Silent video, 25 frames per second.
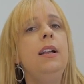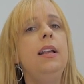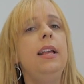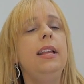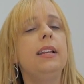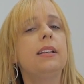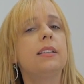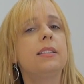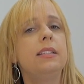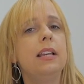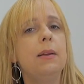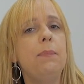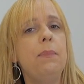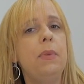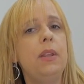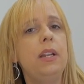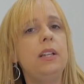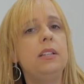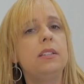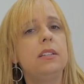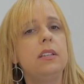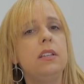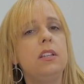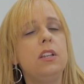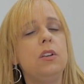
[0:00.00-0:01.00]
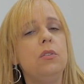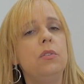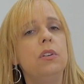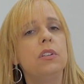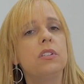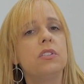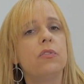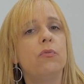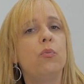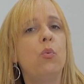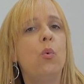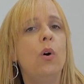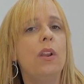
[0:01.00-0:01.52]
except that it's in
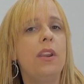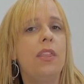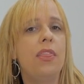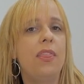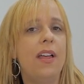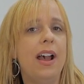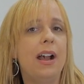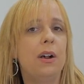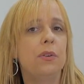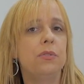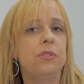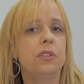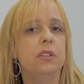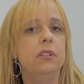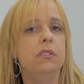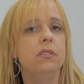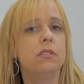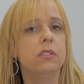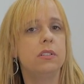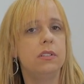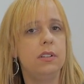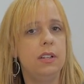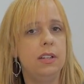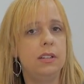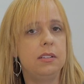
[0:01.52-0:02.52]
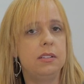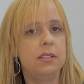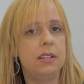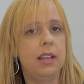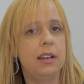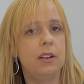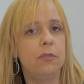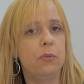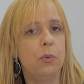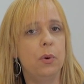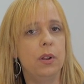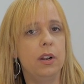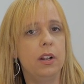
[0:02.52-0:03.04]
units of 1,000 instead
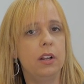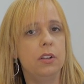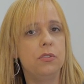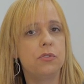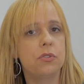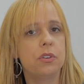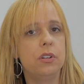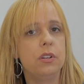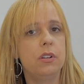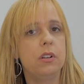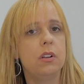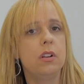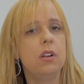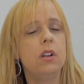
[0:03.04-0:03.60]
of 100.